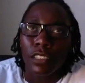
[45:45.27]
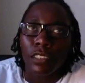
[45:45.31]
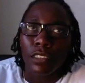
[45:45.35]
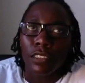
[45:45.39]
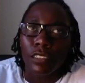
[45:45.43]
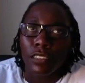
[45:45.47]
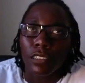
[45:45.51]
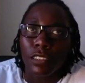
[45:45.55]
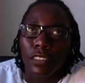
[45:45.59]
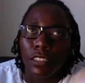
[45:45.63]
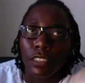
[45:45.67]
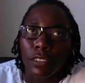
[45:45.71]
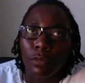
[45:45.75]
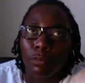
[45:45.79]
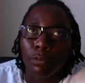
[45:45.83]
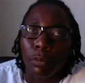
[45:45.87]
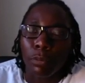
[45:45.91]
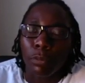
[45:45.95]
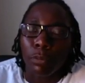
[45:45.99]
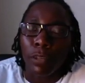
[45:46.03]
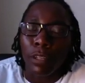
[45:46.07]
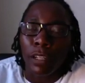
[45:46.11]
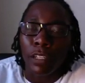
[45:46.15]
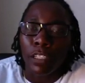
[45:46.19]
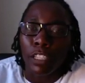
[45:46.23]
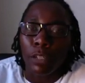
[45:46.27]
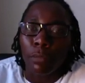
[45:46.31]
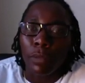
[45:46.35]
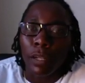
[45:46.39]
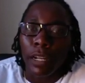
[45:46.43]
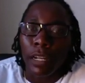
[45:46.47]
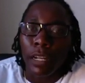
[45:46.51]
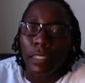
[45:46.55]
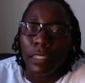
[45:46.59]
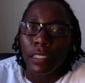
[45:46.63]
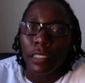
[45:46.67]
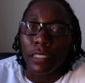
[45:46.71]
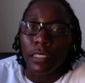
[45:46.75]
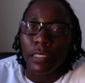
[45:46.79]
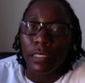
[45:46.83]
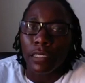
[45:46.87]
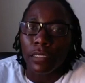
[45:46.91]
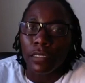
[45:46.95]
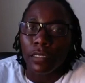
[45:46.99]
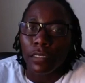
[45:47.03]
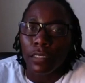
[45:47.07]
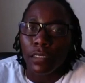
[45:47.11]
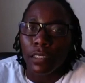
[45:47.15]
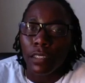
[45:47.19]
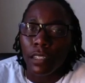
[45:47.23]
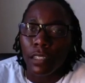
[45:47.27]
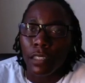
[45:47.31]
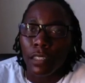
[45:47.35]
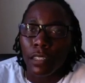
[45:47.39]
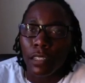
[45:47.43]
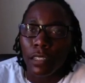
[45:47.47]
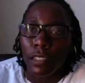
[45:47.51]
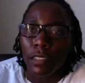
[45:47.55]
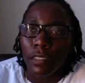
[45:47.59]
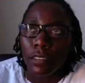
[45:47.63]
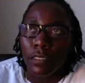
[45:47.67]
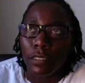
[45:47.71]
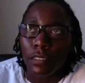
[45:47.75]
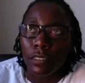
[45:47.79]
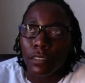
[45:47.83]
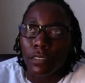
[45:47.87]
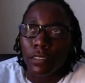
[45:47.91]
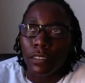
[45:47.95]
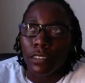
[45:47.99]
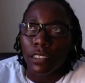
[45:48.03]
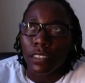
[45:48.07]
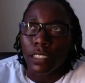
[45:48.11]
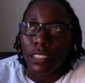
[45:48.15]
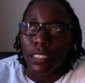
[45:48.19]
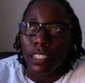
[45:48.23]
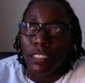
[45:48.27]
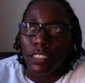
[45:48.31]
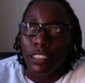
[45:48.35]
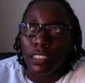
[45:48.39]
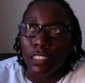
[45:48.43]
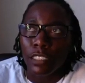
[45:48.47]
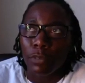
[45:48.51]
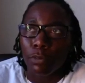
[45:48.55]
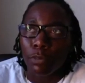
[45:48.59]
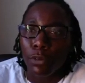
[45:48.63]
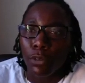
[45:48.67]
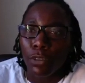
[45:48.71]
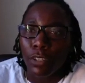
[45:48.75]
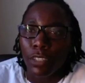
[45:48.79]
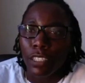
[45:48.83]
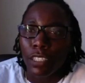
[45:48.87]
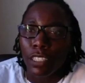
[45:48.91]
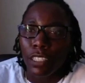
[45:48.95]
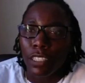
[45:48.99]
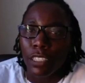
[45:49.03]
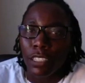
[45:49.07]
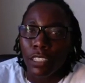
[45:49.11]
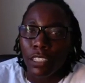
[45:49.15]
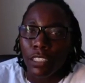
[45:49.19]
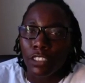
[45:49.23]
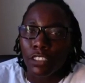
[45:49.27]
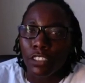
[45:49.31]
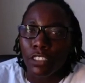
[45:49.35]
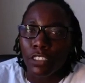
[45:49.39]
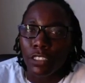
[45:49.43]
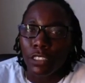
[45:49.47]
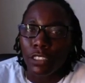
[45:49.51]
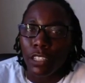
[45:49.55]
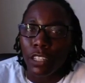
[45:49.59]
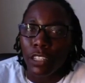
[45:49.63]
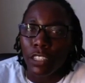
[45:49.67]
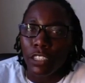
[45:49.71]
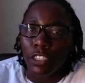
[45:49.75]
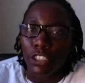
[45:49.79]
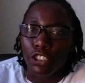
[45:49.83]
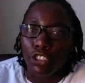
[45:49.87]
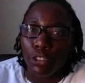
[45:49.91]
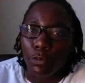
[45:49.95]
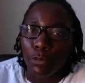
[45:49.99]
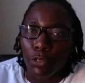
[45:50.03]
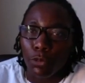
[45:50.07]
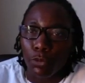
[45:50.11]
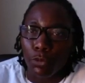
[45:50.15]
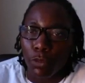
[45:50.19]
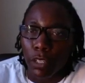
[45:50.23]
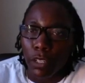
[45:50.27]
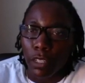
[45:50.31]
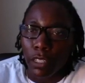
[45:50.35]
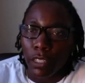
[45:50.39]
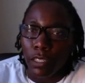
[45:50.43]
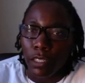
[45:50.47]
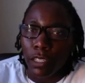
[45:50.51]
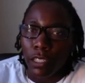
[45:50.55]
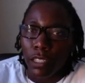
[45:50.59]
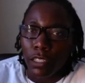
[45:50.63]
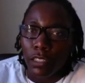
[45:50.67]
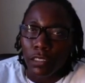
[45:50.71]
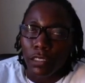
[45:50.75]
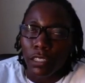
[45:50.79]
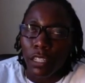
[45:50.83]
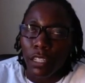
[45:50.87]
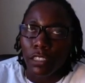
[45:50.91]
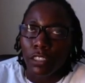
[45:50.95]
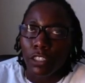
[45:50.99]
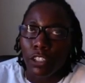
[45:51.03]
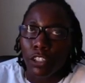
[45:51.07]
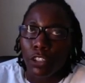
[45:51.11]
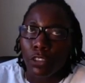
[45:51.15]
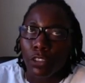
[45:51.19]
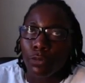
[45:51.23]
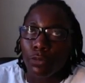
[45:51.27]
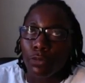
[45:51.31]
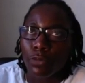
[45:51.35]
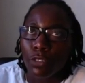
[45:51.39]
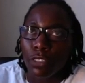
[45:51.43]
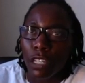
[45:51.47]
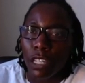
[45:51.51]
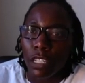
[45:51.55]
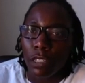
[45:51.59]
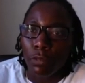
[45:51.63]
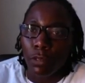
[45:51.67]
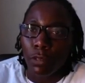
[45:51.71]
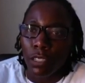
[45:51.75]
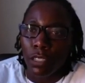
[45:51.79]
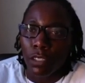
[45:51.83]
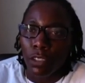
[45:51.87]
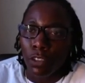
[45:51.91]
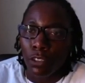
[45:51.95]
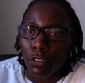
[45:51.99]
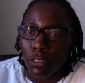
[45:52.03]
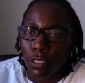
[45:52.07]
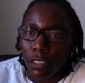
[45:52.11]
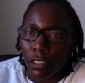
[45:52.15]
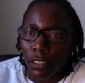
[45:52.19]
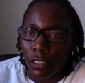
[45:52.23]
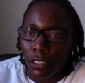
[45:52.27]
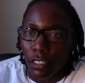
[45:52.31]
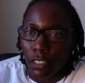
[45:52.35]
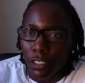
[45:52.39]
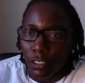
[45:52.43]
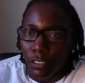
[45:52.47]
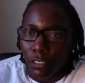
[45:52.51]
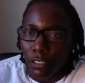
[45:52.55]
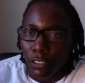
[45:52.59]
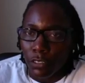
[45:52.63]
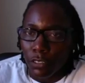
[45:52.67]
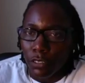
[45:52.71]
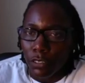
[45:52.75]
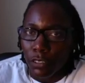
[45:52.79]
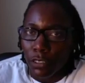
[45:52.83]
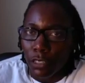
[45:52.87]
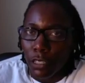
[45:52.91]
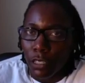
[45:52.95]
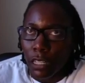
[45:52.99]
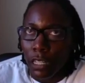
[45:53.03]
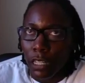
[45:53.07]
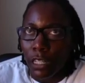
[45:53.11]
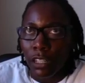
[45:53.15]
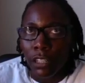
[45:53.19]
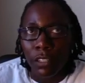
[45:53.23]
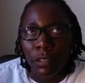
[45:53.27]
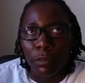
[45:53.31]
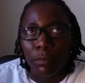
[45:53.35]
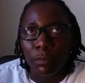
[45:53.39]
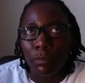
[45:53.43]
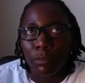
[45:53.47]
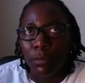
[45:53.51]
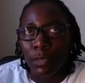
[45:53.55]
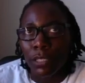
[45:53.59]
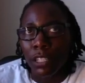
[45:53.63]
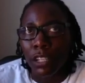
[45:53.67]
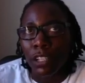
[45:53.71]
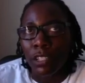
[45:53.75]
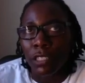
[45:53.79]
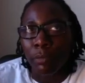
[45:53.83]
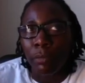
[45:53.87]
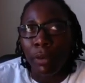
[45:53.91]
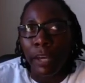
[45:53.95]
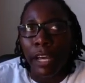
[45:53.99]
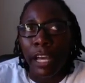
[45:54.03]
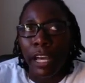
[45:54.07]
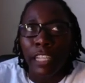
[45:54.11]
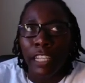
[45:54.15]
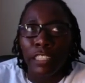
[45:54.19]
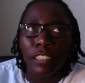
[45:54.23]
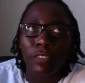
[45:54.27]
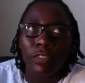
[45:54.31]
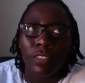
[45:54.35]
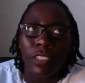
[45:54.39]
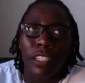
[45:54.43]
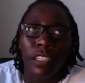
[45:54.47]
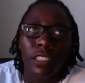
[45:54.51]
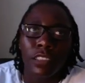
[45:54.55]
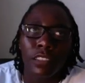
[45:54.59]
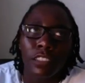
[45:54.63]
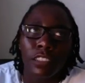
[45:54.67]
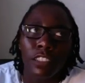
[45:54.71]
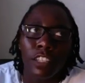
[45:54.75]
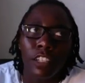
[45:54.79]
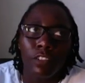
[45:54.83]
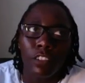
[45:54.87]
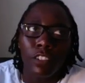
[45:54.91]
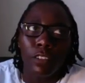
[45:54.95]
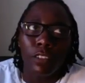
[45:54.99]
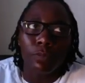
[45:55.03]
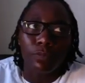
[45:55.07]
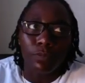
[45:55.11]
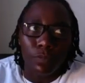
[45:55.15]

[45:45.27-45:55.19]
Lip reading: to prepare your body and to get to this point, and then it's just like it's stripped away. Like, nope, you got to wait a whole another year. But on the positive ends of it,